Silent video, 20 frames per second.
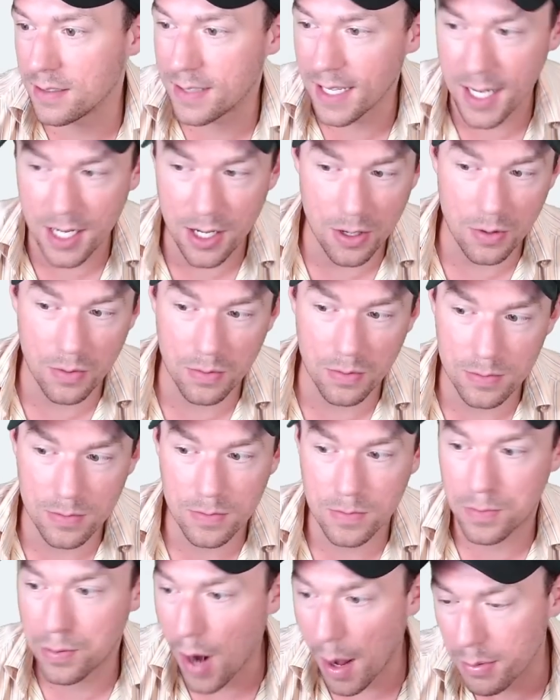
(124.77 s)
Ditto
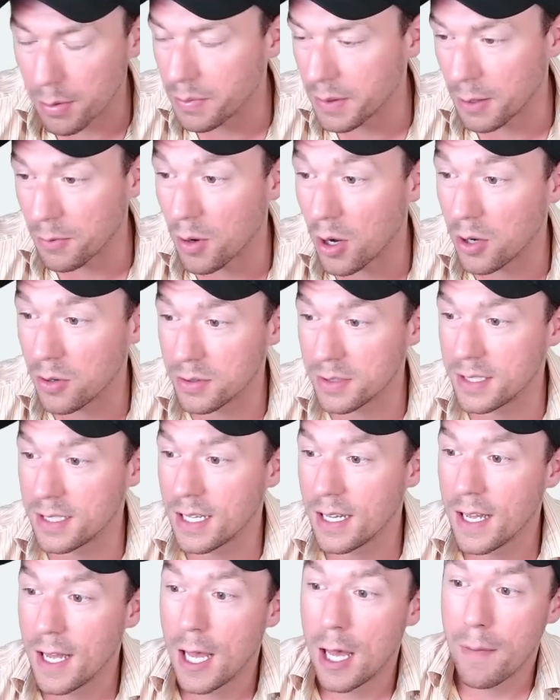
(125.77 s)
probably
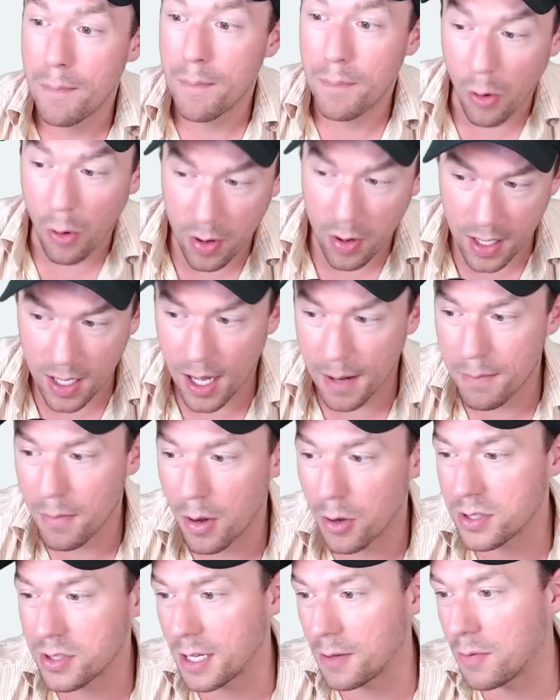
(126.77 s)
won't. Porygon
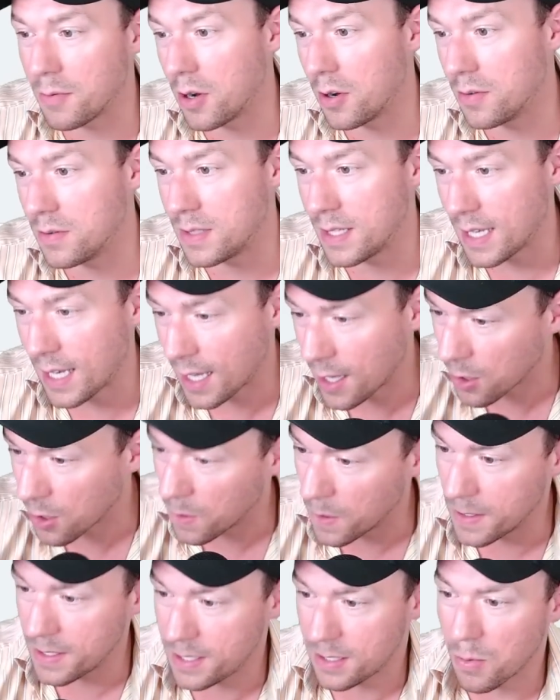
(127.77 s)
mostly won't.
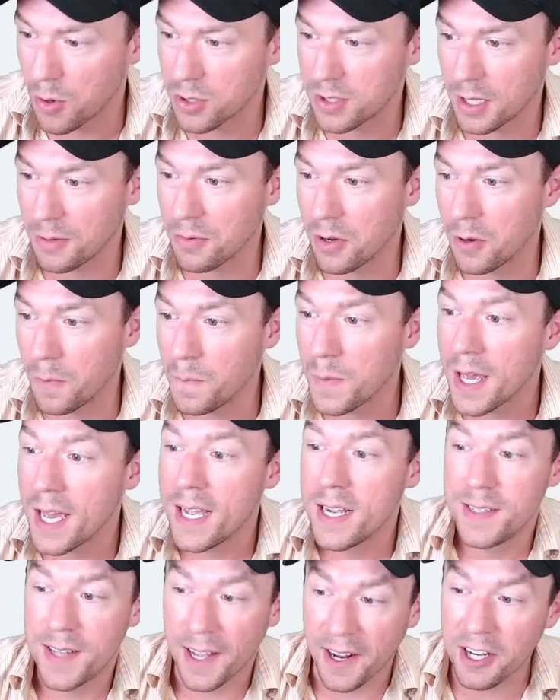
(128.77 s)
Heliolisk mostly won't.
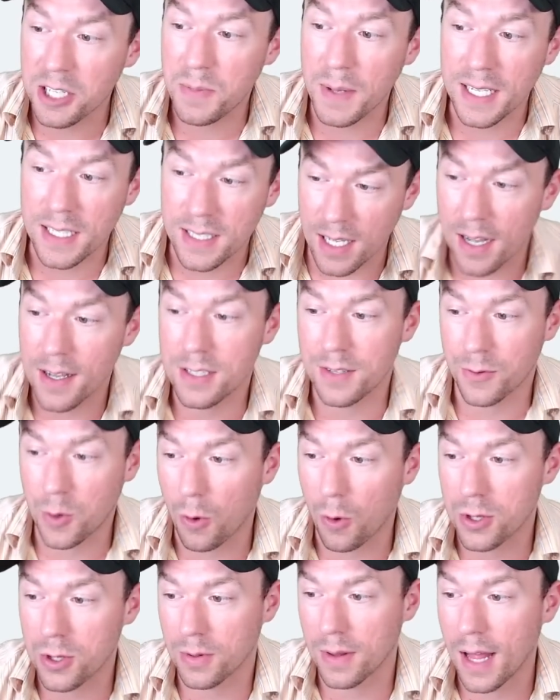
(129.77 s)
Diggersby does, of
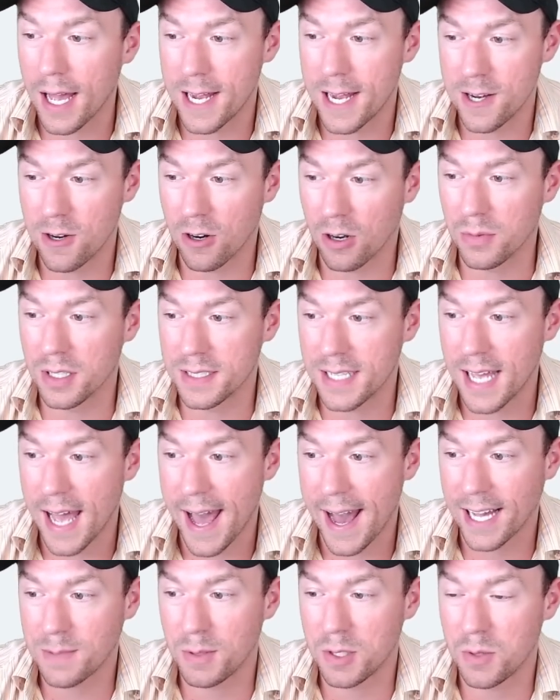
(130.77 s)
course, rely on normal
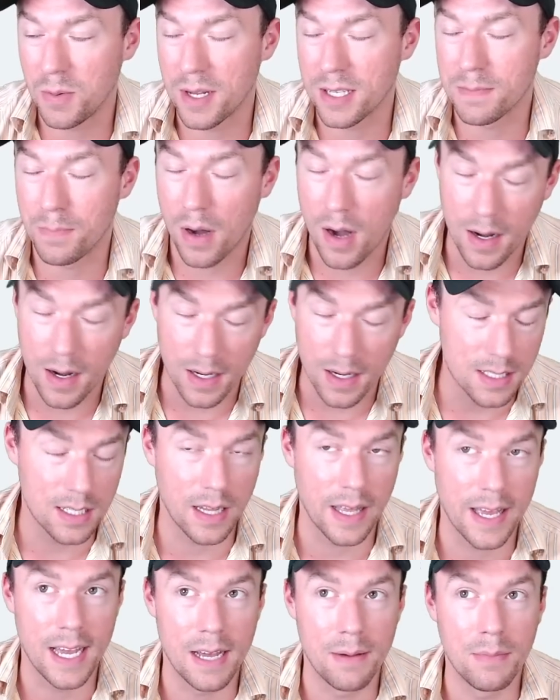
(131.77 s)
attacks between its body
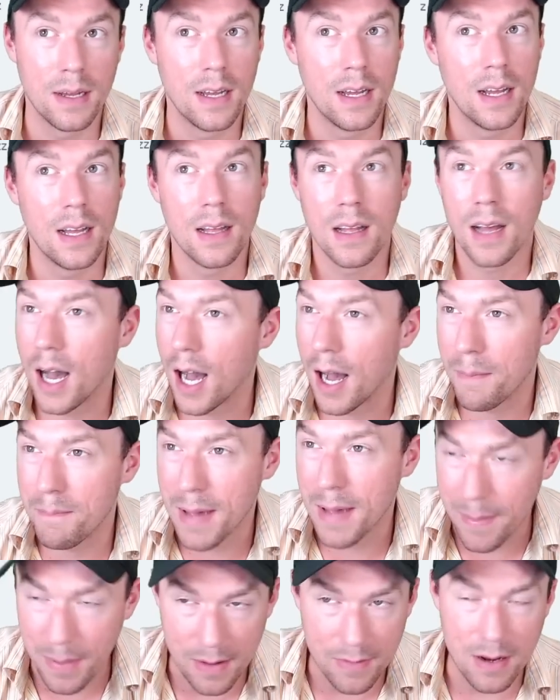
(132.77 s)
slam, Uh,
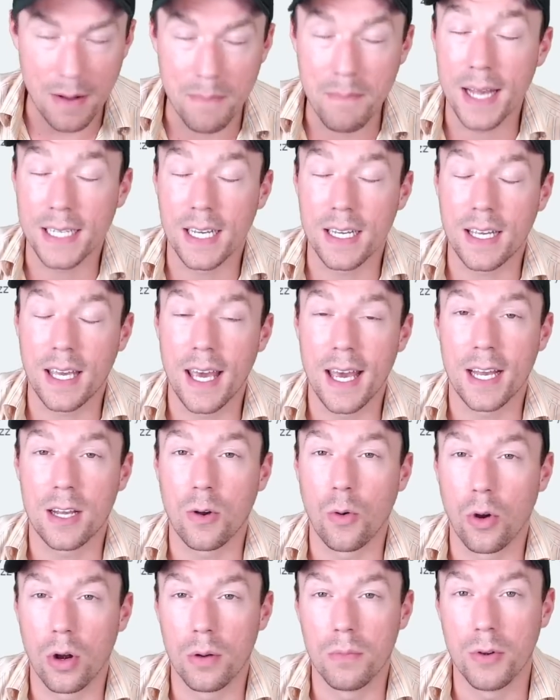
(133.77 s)
maybe even a mega
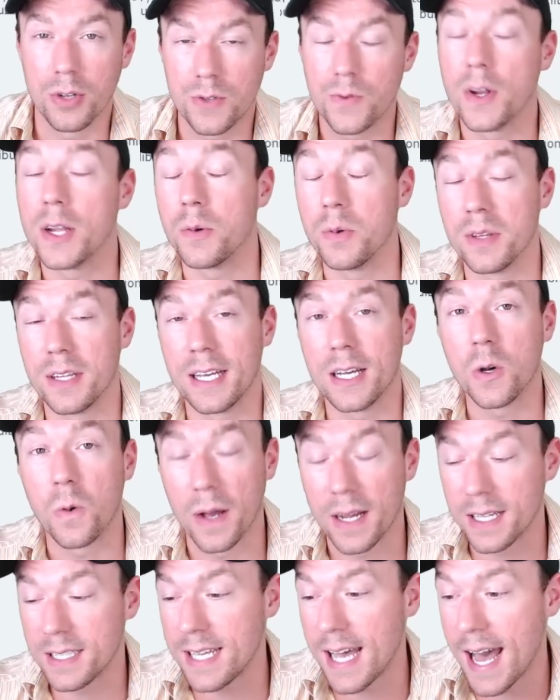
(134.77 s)
kick, or most frequently
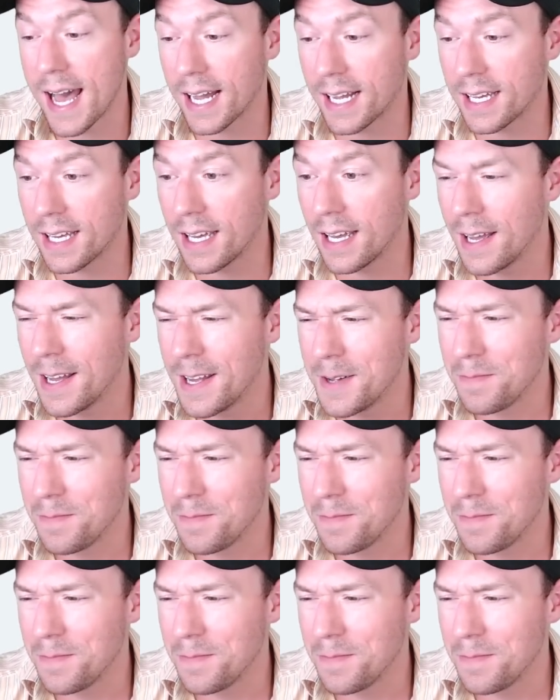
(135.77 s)
quick attack.